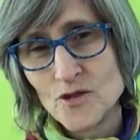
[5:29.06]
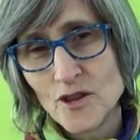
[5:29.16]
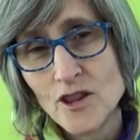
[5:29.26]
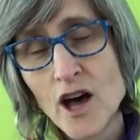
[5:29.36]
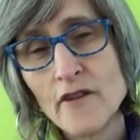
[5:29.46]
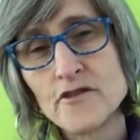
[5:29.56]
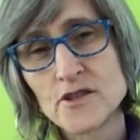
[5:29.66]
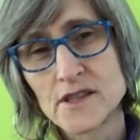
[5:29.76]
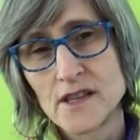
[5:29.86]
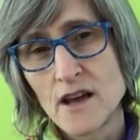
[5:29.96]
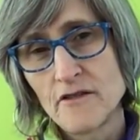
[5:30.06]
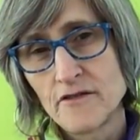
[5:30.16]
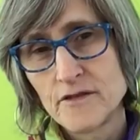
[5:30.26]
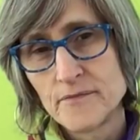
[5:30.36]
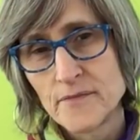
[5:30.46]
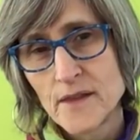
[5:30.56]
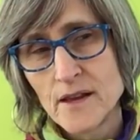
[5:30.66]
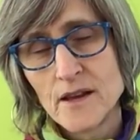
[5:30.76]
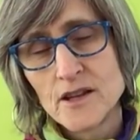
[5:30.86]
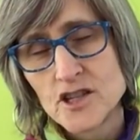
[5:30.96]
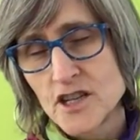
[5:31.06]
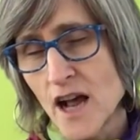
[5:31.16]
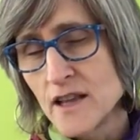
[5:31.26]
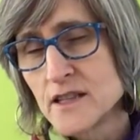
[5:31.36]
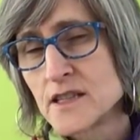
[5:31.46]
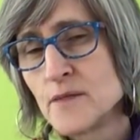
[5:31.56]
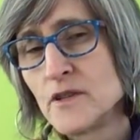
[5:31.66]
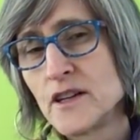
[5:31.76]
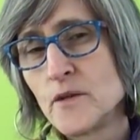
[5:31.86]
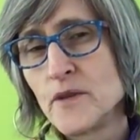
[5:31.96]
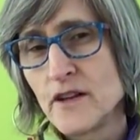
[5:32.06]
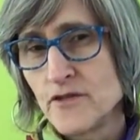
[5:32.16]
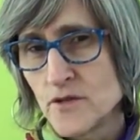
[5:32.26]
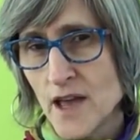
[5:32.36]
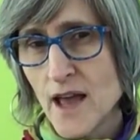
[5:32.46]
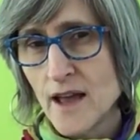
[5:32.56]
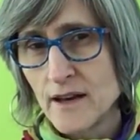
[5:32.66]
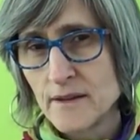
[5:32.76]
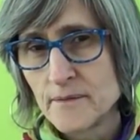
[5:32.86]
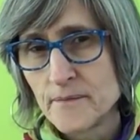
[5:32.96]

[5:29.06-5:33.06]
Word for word: Love yourself. Challenge them a little bit if you can.